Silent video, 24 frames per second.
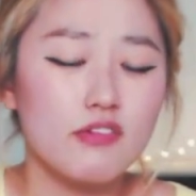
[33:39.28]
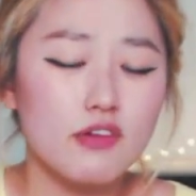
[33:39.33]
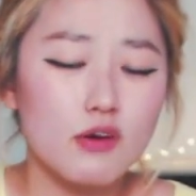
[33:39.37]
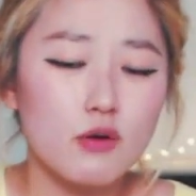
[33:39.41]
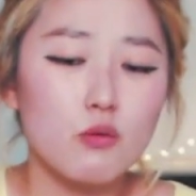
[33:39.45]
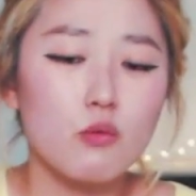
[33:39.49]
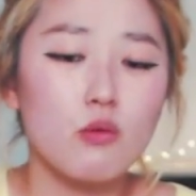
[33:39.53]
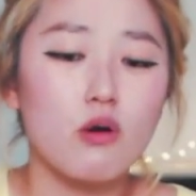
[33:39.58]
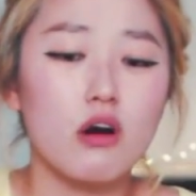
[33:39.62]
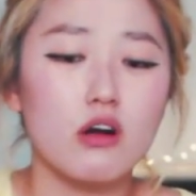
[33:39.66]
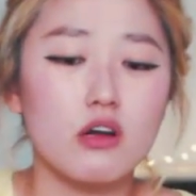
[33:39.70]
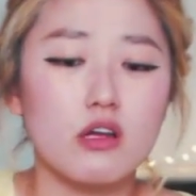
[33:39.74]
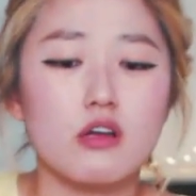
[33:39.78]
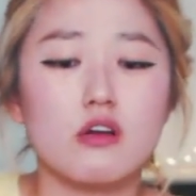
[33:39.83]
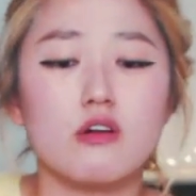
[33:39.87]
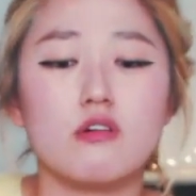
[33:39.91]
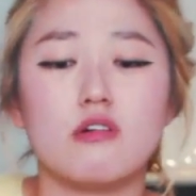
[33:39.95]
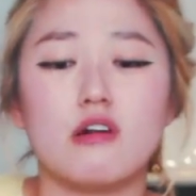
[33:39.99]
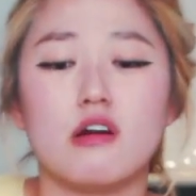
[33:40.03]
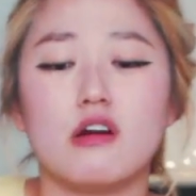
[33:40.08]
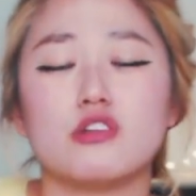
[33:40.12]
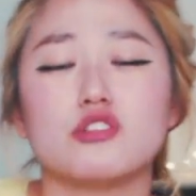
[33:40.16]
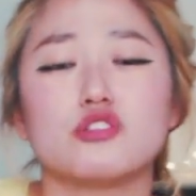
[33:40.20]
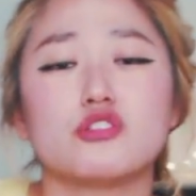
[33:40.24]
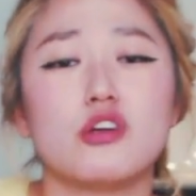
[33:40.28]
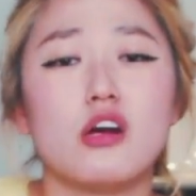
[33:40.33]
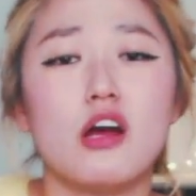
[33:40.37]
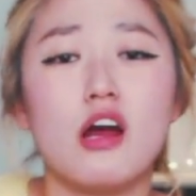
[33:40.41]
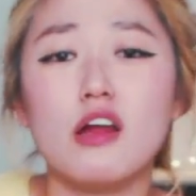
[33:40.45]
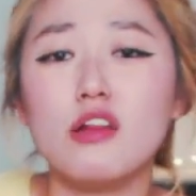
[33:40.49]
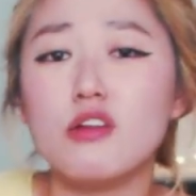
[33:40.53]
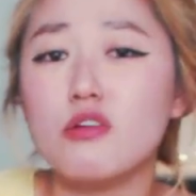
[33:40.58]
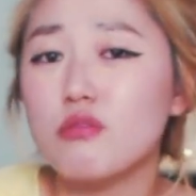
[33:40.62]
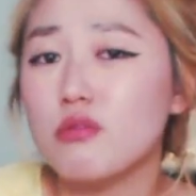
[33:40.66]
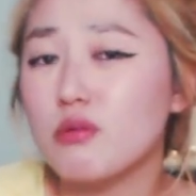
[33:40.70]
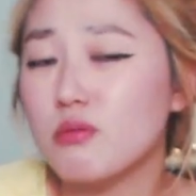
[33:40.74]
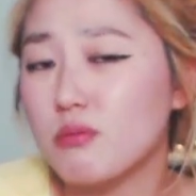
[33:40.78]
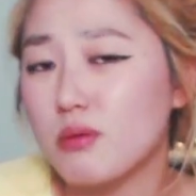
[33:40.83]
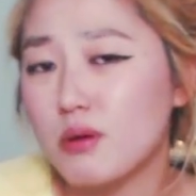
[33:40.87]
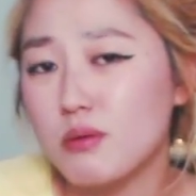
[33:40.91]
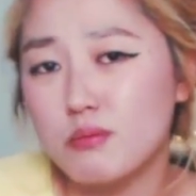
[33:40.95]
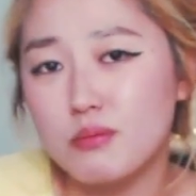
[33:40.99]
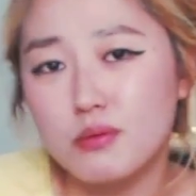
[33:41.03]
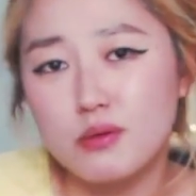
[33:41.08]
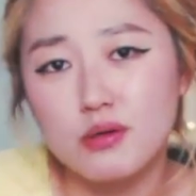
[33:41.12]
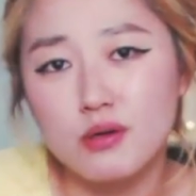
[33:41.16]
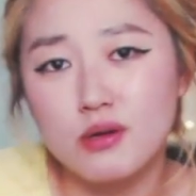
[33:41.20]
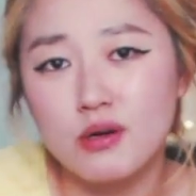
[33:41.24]
And they're walking around trying to
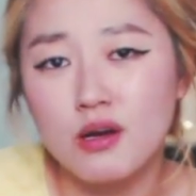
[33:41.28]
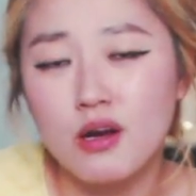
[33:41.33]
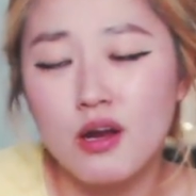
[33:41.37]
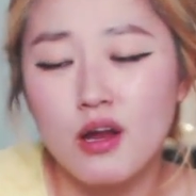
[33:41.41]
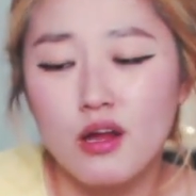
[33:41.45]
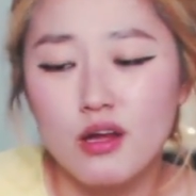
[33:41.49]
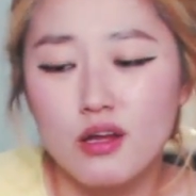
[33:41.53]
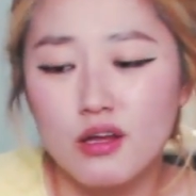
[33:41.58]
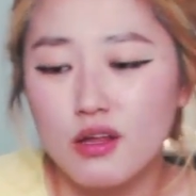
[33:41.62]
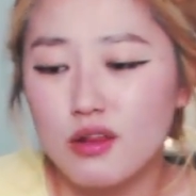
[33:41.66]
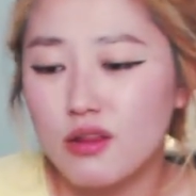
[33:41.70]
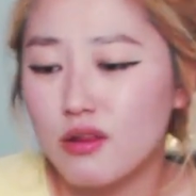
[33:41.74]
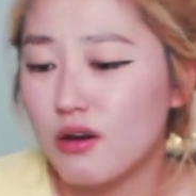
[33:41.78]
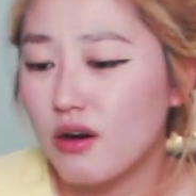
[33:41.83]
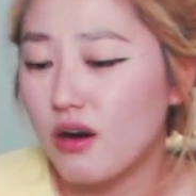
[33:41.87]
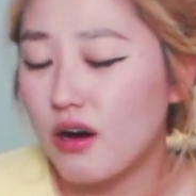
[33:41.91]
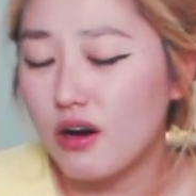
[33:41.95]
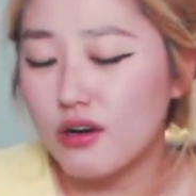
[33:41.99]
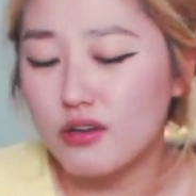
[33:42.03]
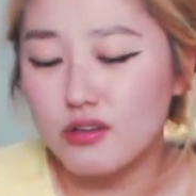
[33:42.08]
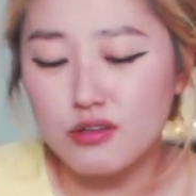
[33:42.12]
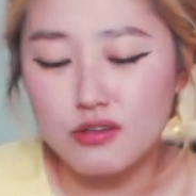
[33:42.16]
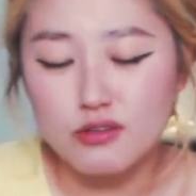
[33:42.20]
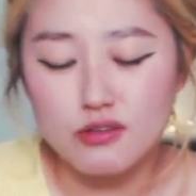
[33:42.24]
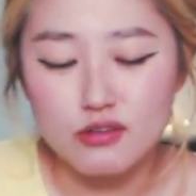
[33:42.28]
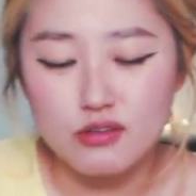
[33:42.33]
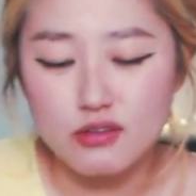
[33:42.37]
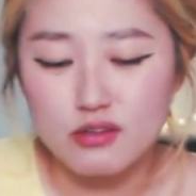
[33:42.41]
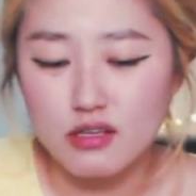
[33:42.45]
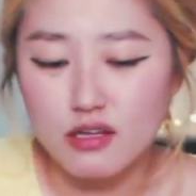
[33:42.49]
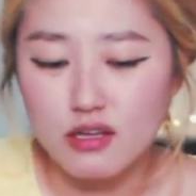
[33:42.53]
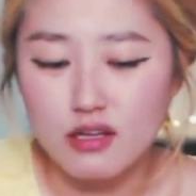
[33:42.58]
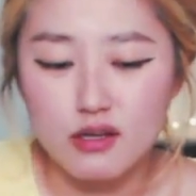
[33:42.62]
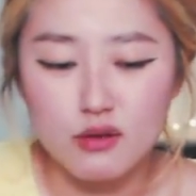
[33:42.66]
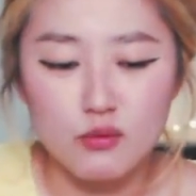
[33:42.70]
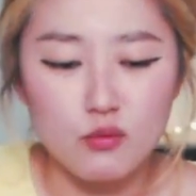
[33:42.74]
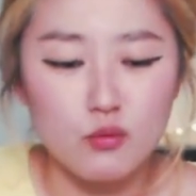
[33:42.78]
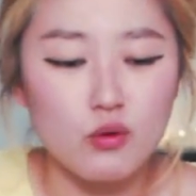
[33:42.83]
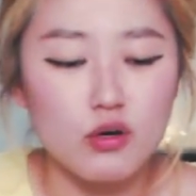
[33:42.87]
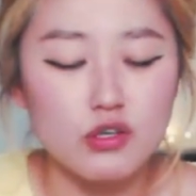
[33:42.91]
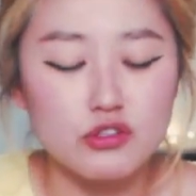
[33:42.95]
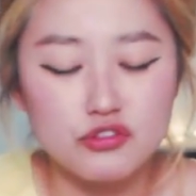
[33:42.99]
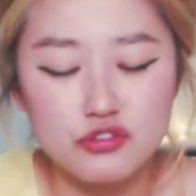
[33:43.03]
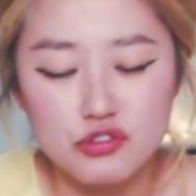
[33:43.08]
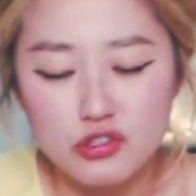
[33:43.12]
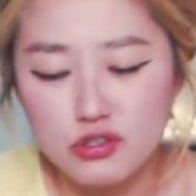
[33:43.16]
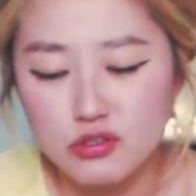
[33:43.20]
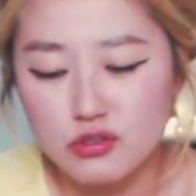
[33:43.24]
remember, how you look like and
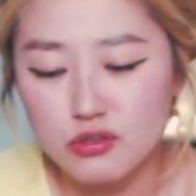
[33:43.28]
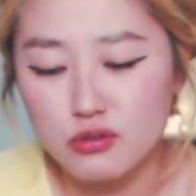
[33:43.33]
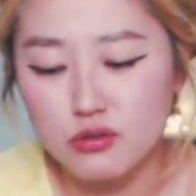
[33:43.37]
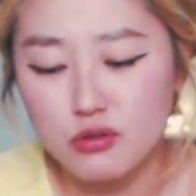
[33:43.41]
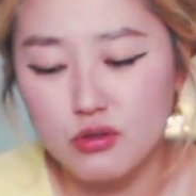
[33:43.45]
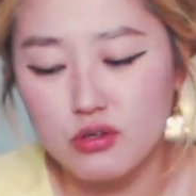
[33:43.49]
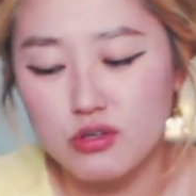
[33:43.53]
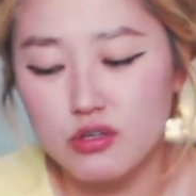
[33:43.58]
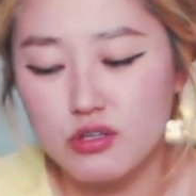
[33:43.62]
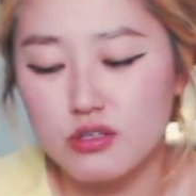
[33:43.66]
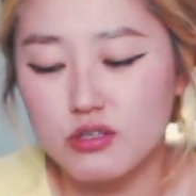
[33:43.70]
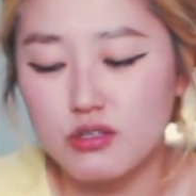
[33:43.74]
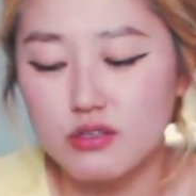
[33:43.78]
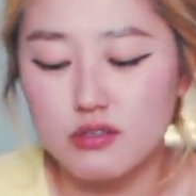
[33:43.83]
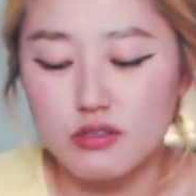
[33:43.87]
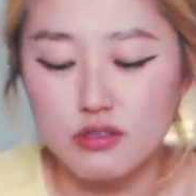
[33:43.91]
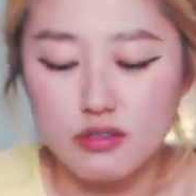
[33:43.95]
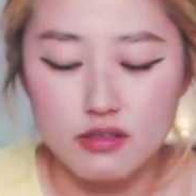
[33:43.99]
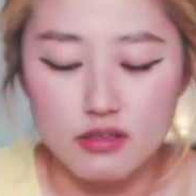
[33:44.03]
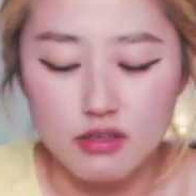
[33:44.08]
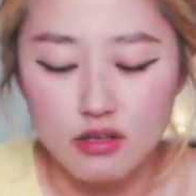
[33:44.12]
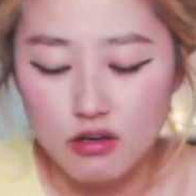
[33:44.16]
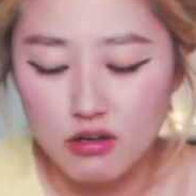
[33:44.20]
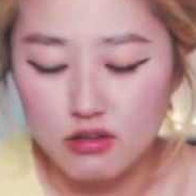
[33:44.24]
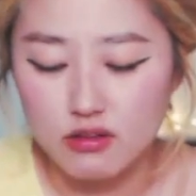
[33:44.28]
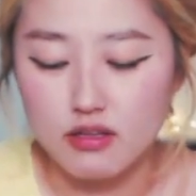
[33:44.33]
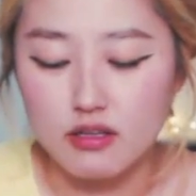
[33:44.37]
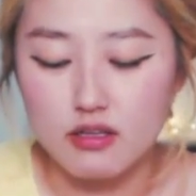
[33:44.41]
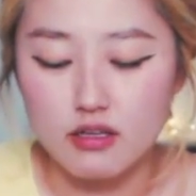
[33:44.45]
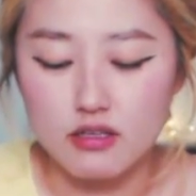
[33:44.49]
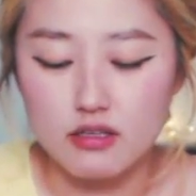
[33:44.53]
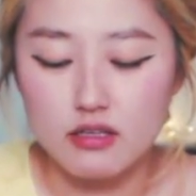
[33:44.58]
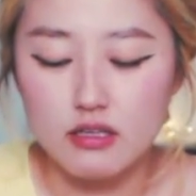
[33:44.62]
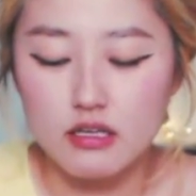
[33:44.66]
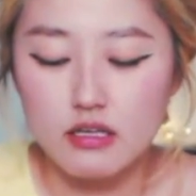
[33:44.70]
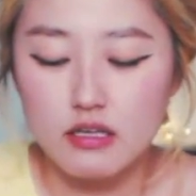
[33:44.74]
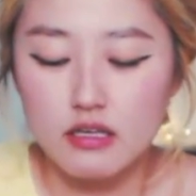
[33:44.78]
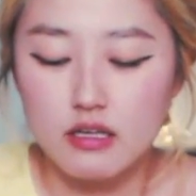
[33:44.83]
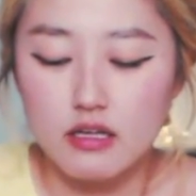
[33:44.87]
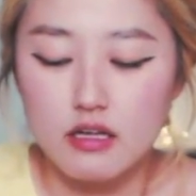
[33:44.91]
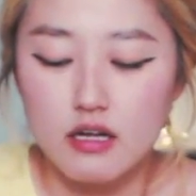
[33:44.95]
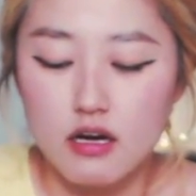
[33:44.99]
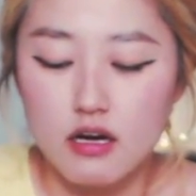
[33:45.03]
what drink you ordered and all that.